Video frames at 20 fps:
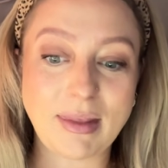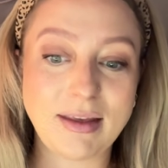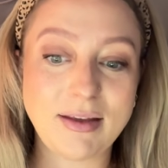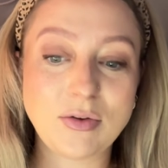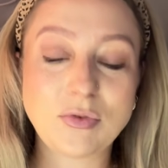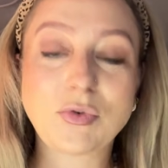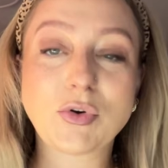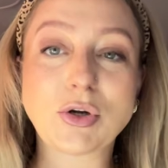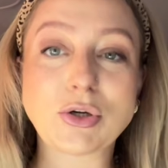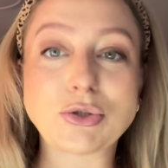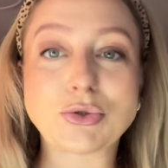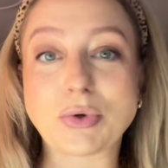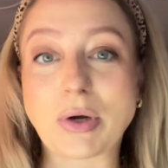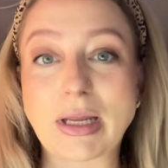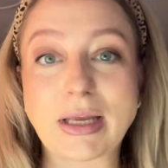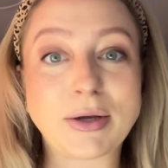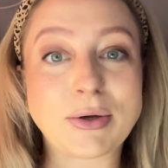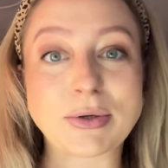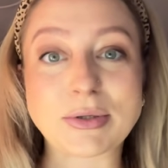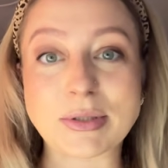for a
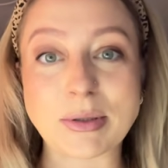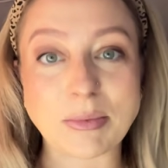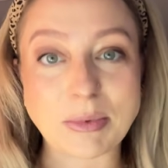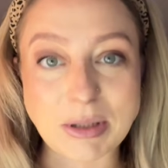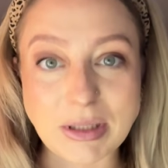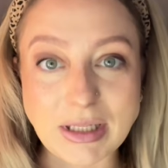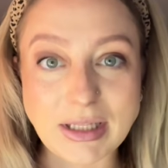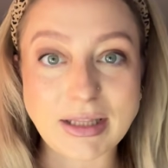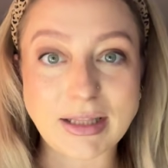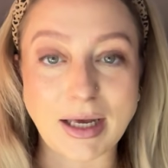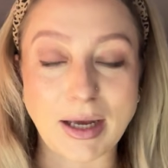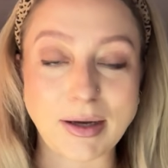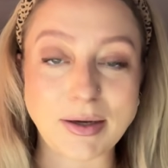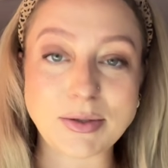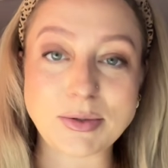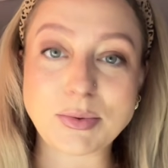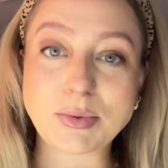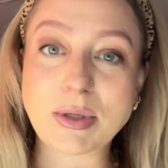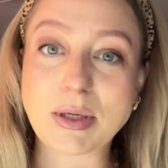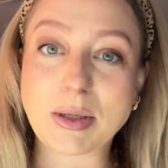drink or something like that,
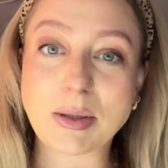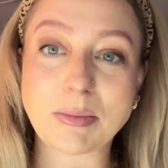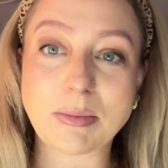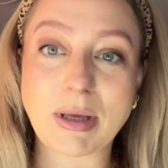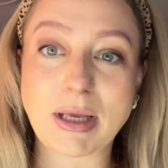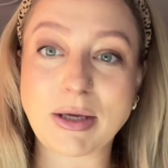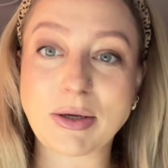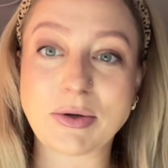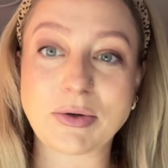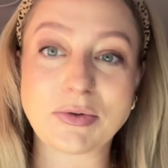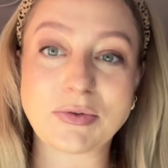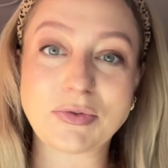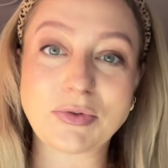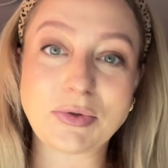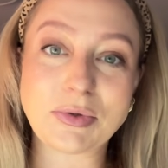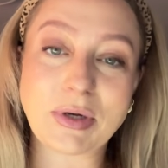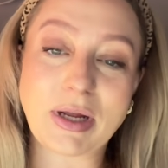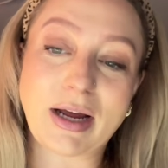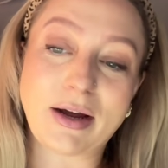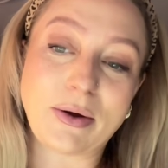because we can make good
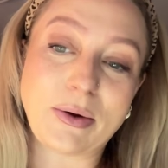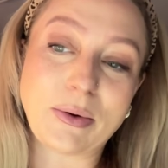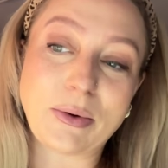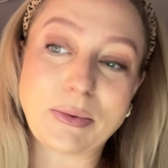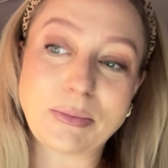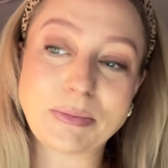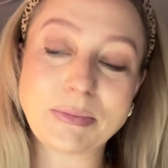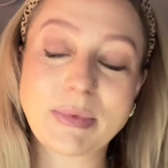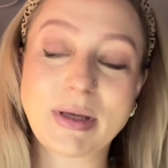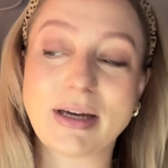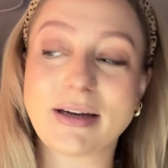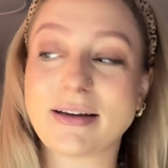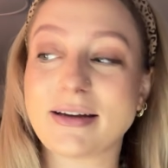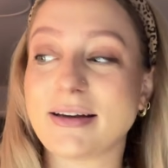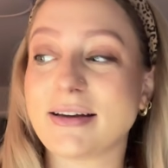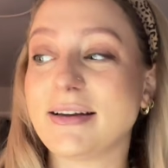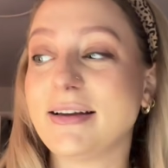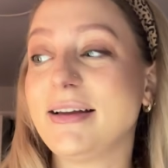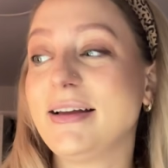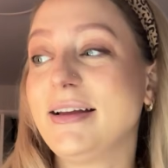food at home.
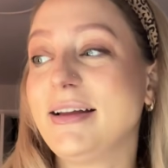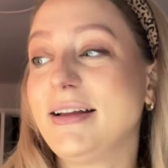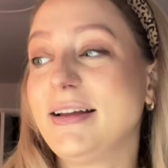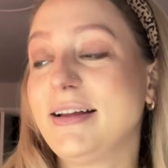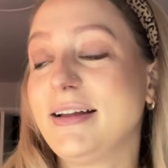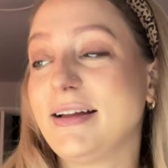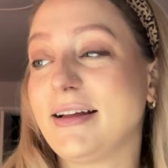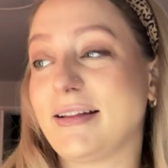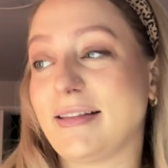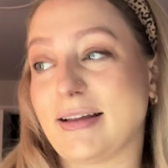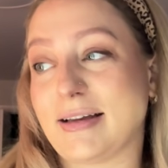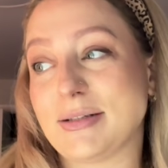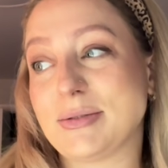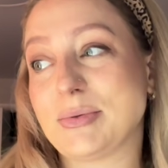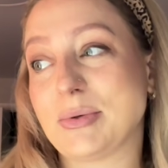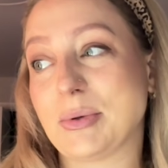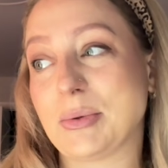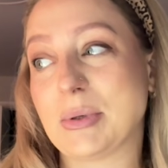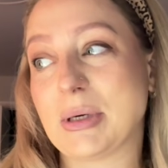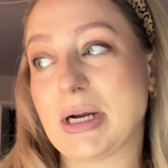And that's
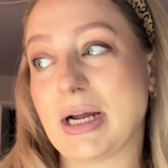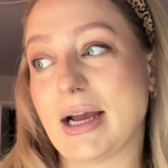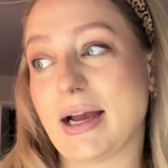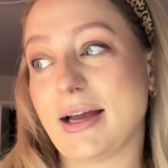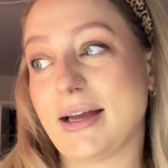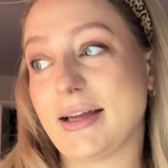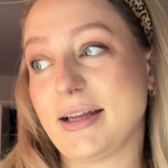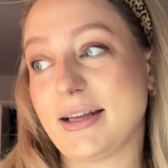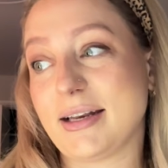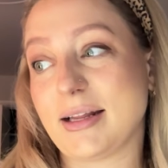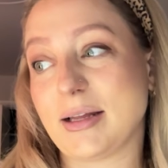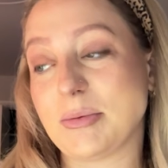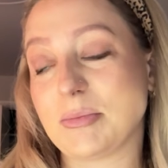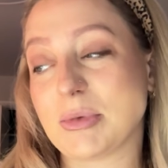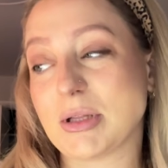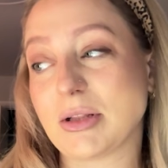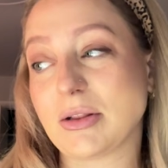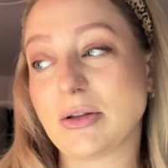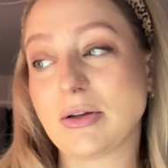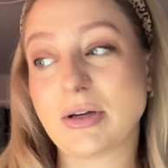where we're at. And
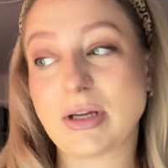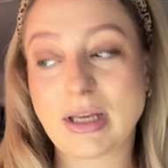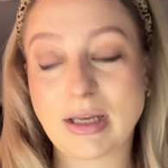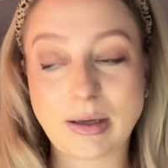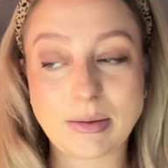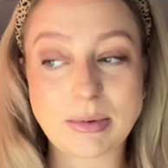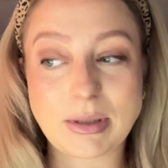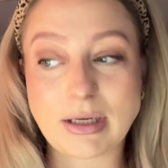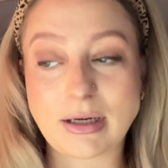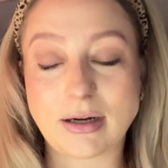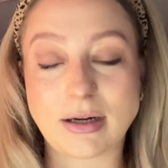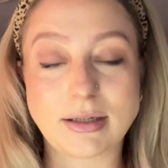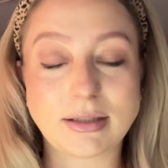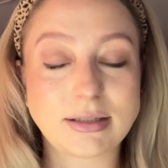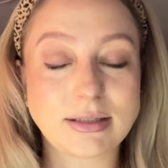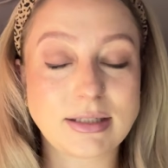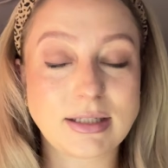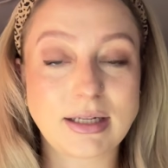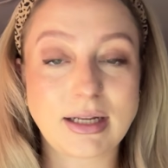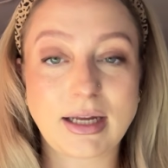I'm looking at my garden
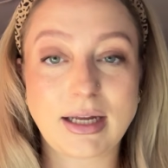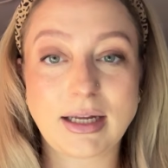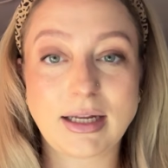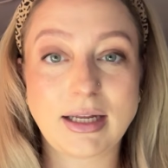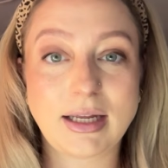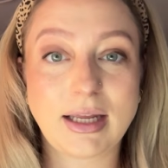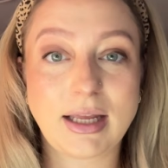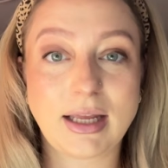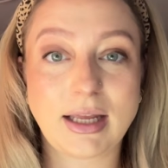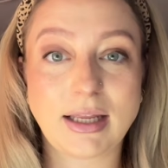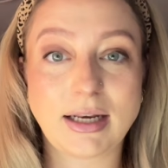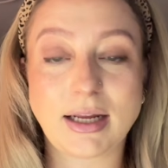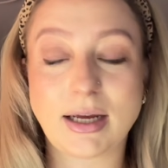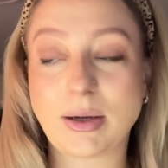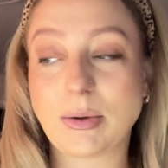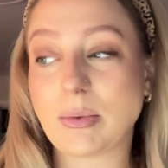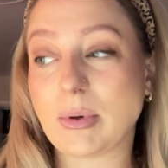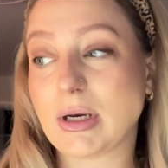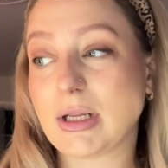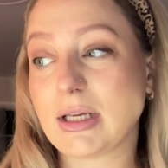today, and I
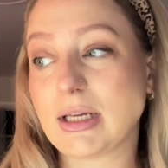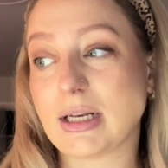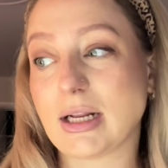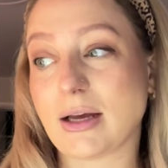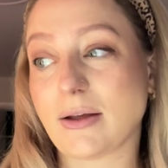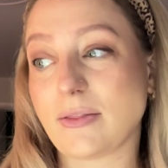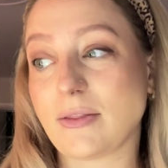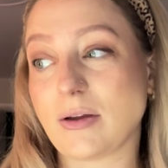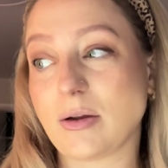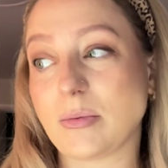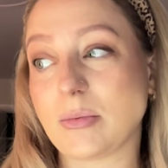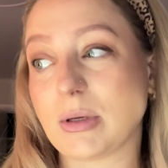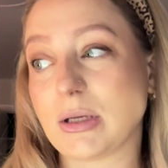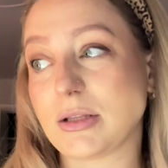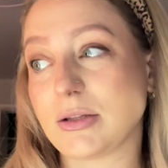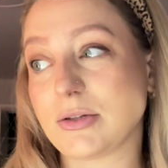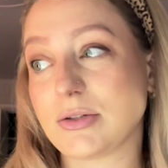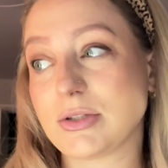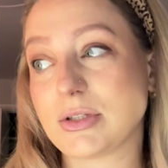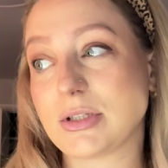want to get out there, but
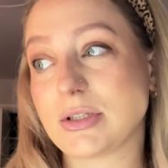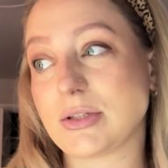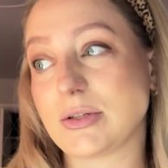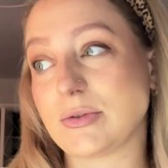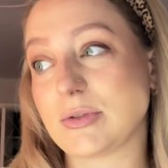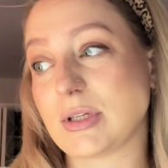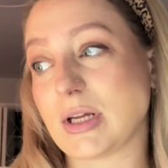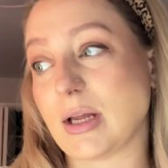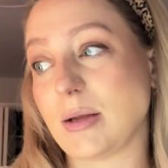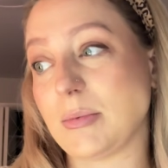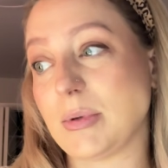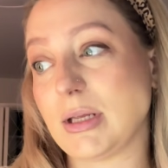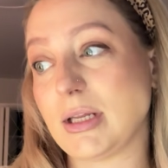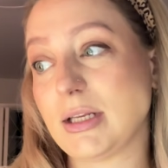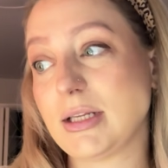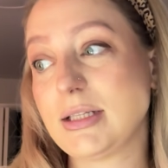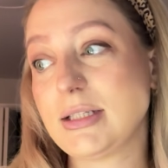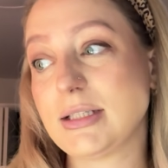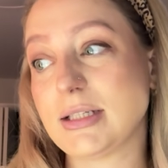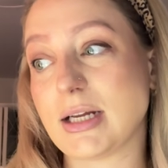there's just no time. It
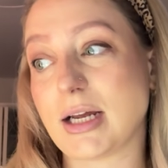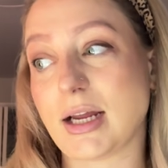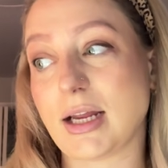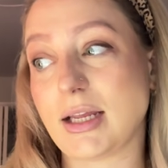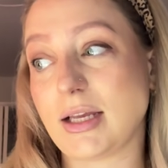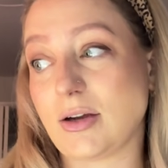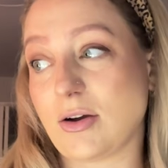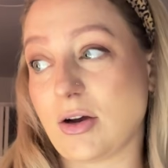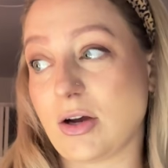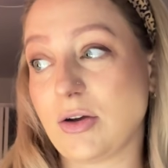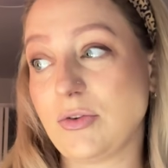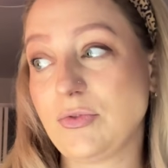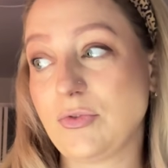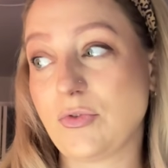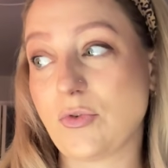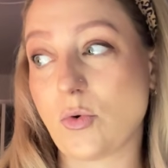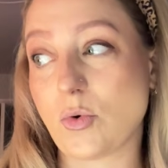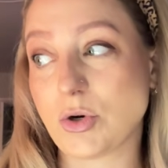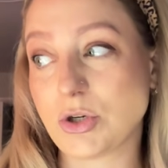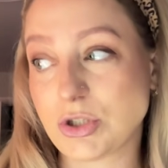is dying off
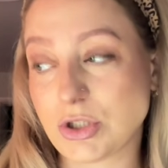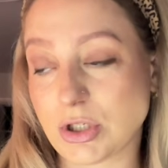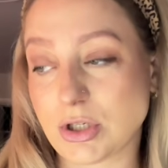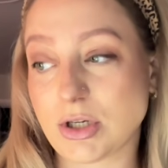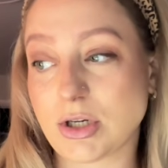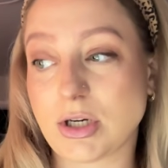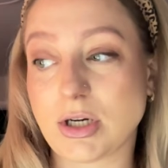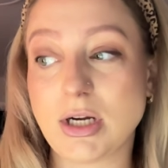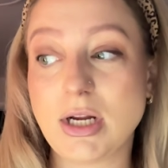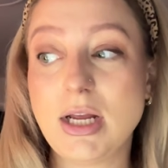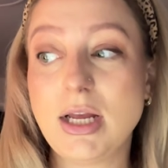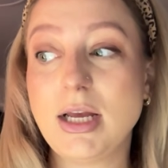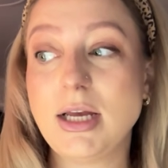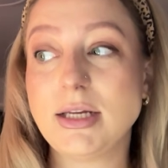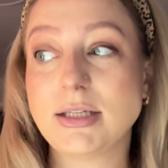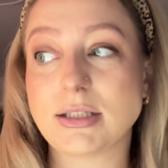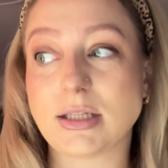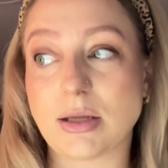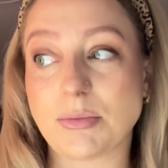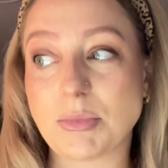for sure.
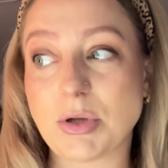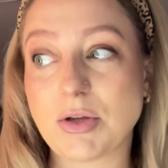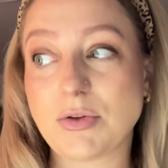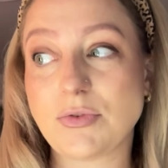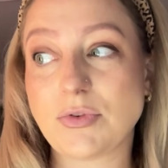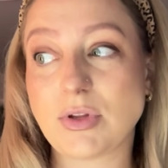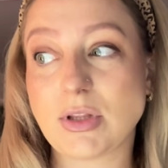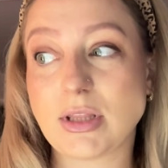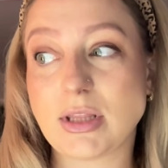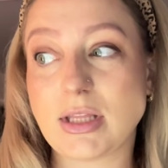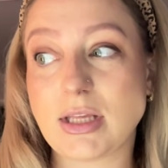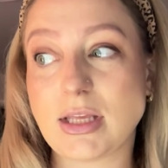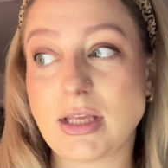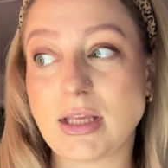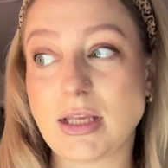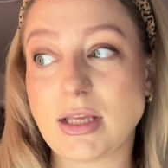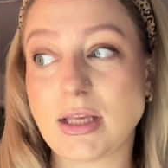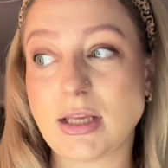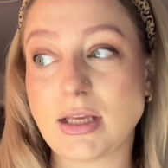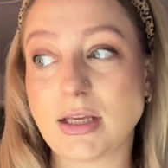Some of
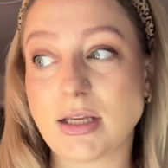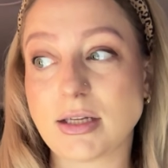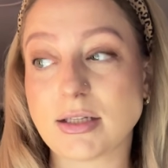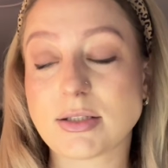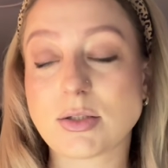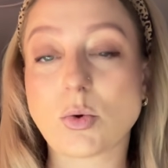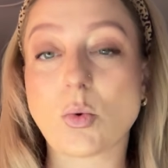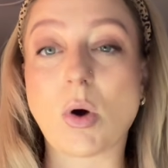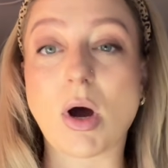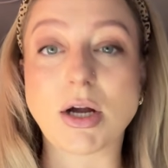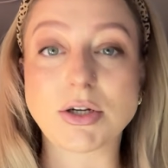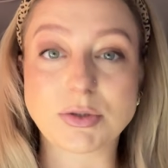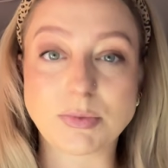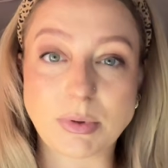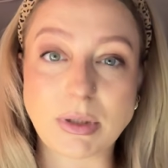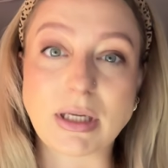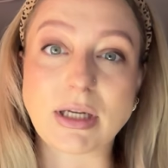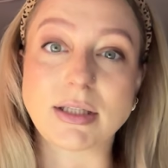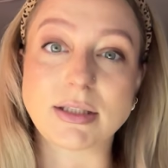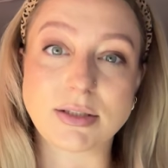the squash
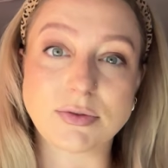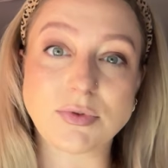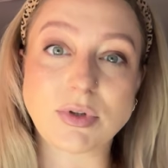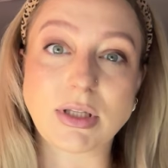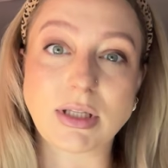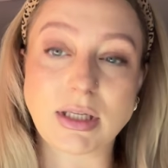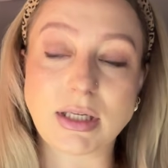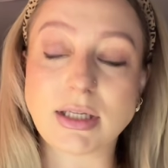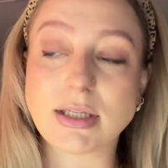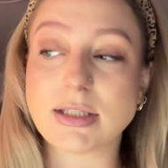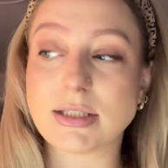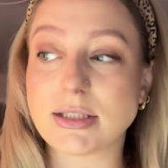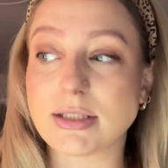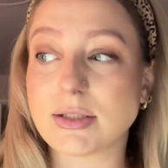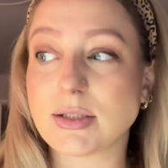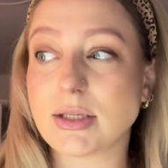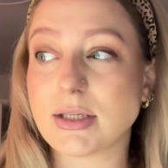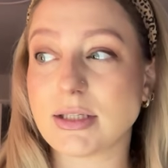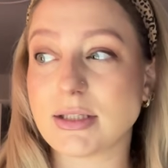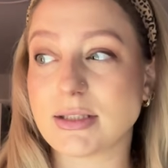plants really
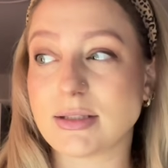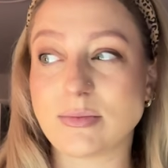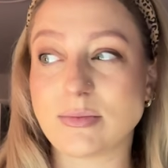is